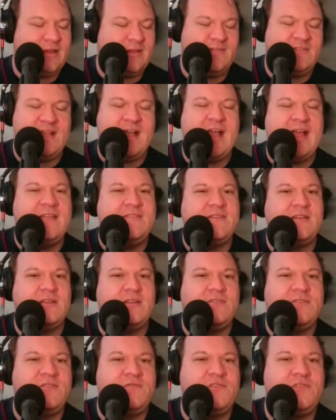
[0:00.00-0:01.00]
designs on
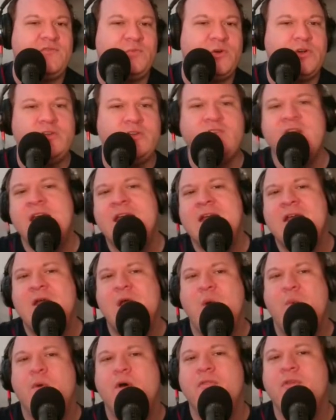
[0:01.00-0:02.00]
the surface world,
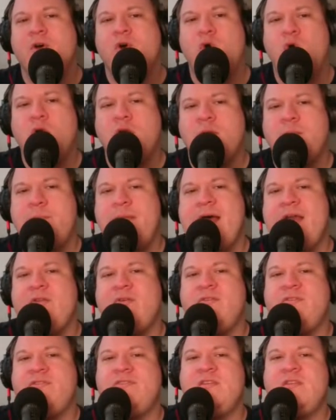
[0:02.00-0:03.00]
while the Hulk
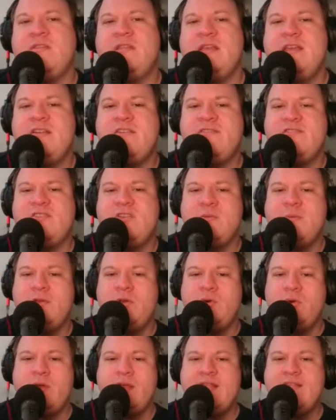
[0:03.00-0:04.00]
battles the leader's
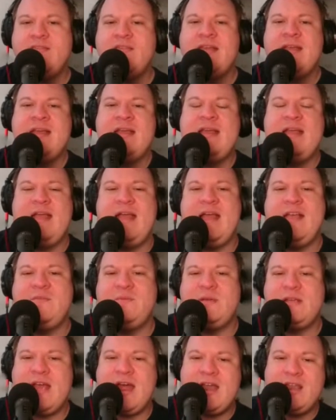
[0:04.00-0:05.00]
humanoids,
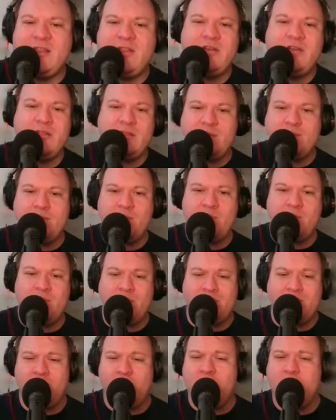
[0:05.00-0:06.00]
as we kind of learn a little
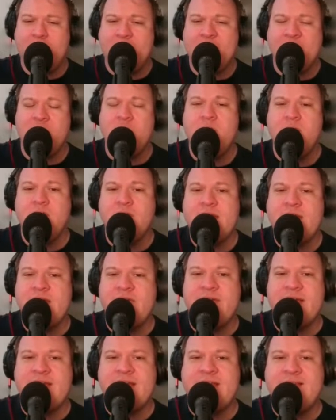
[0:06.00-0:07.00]
bit more about who the
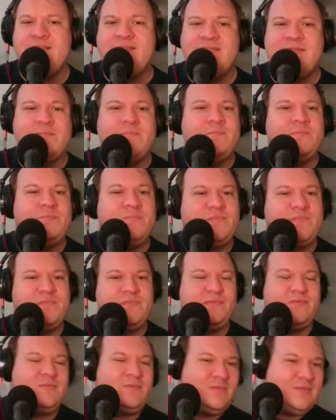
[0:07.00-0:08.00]
leader is.
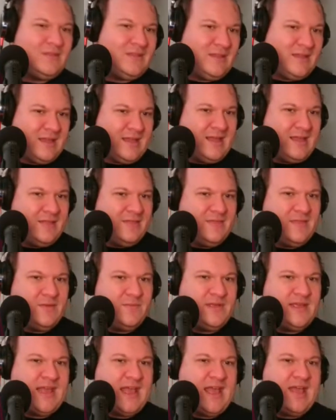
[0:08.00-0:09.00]

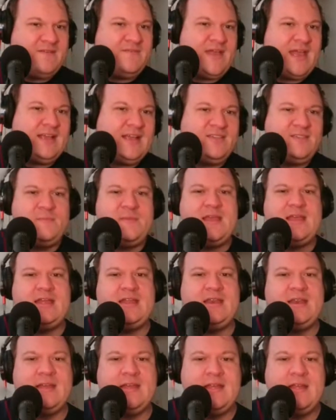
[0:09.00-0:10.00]
Then we have
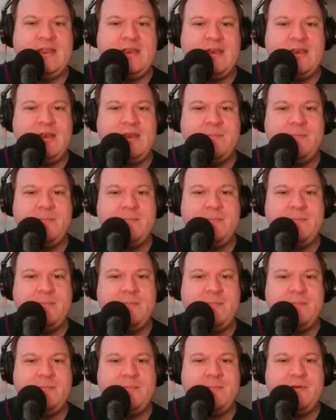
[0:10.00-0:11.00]
X-Men number
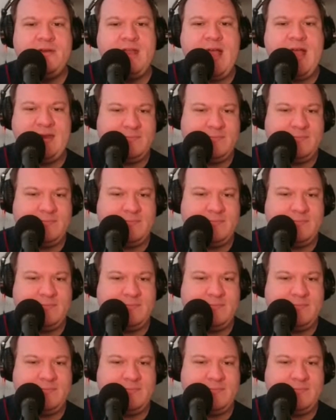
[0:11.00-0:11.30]
9.